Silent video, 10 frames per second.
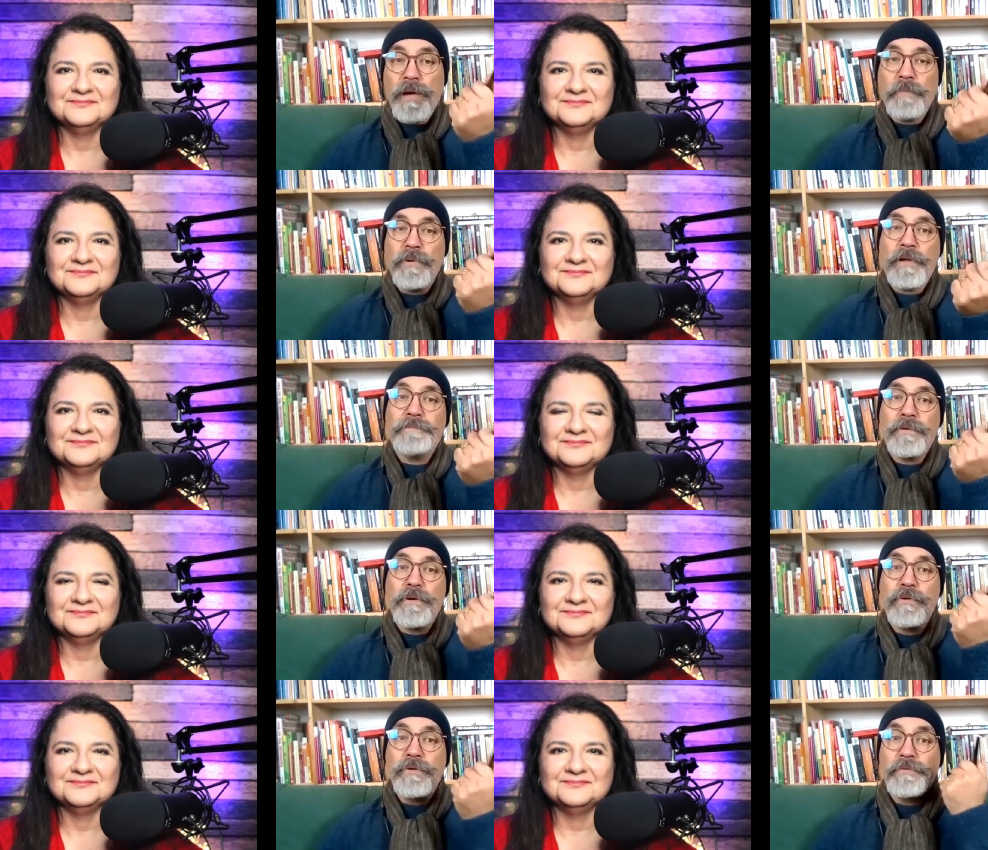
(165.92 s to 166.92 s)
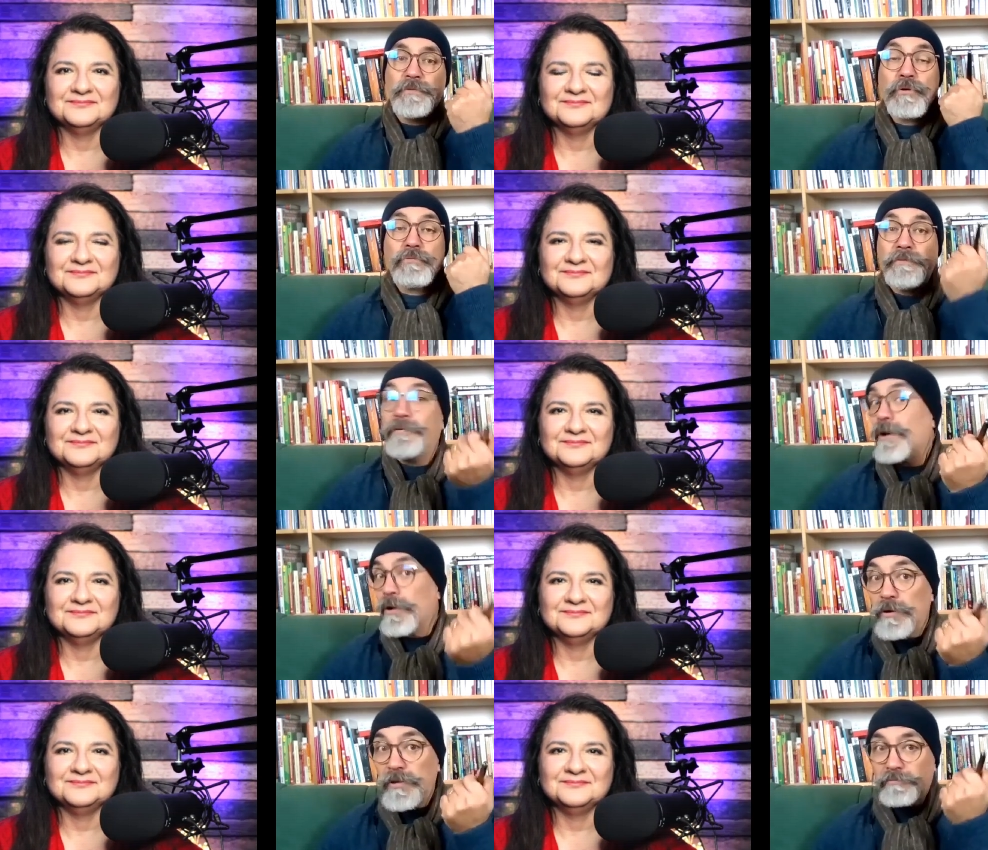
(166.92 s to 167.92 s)
Speaker 1: want. I would love to include your
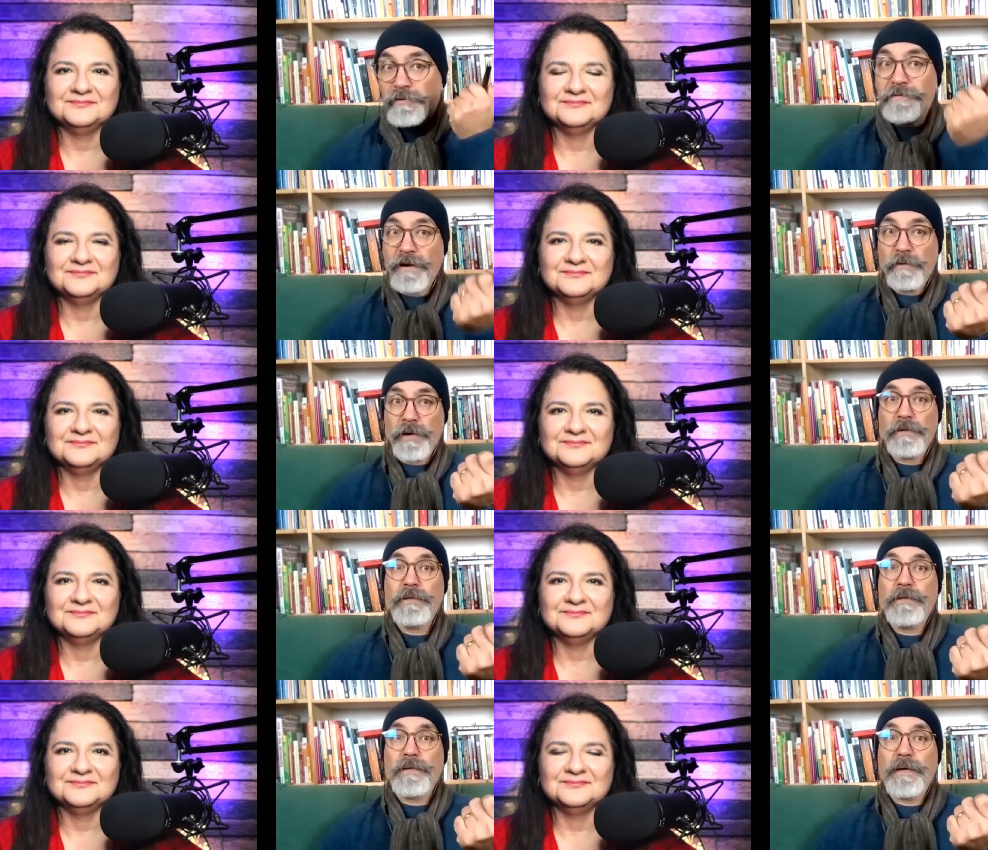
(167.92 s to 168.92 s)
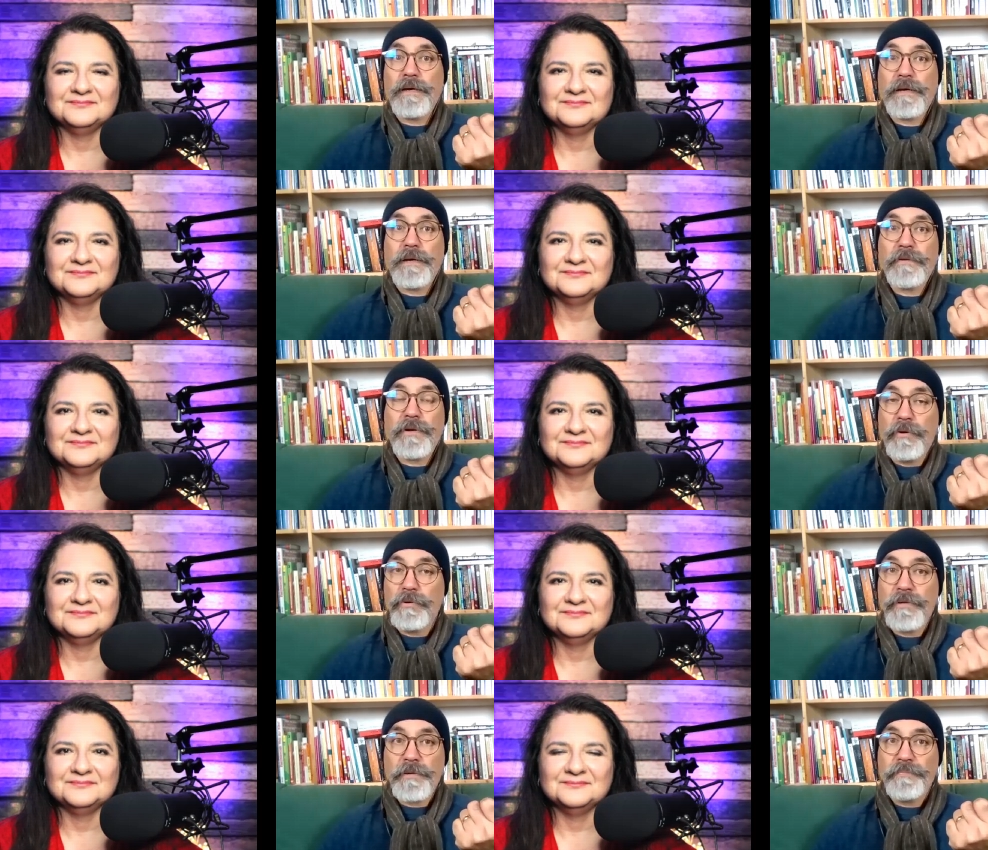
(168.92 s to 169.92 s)
refer referral uh,
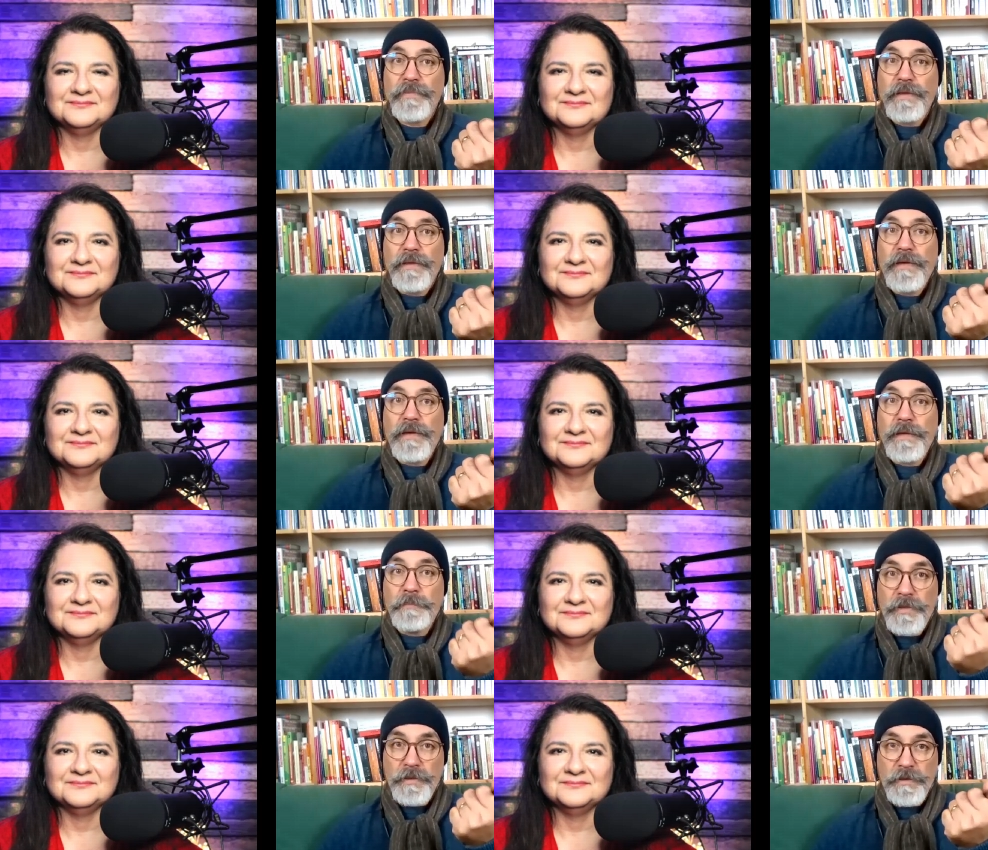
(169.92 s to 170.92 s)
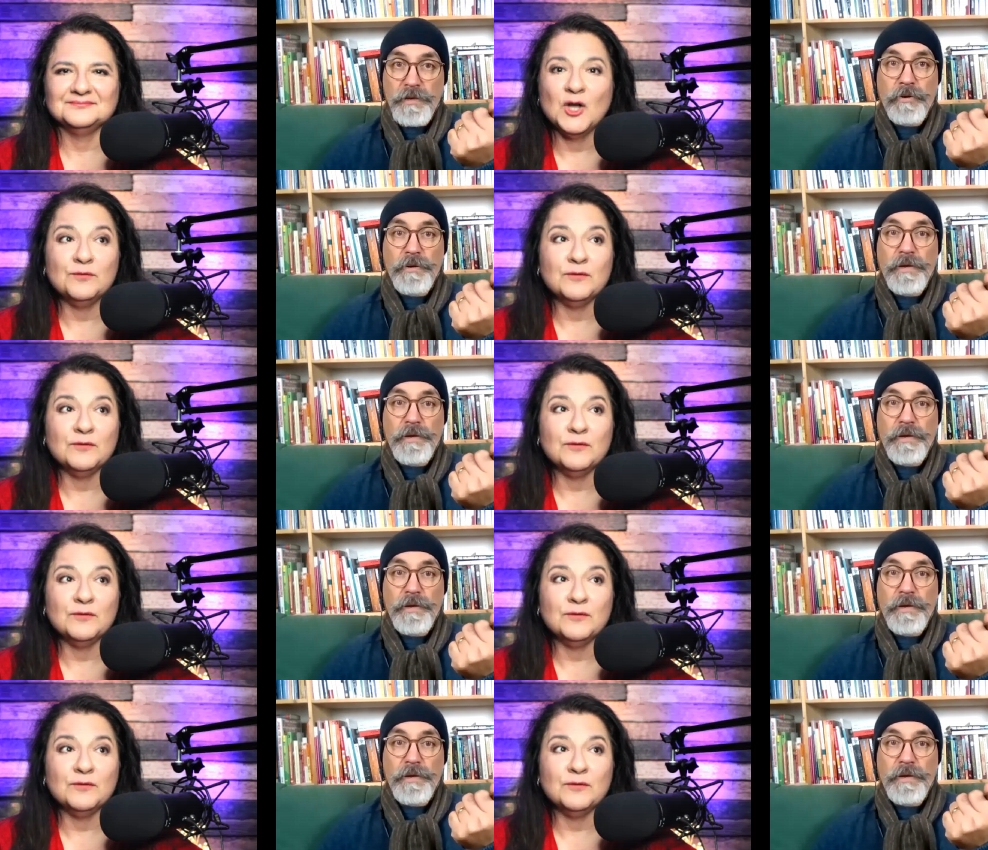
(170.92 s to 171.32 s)
code. Eh, in, in, oh, for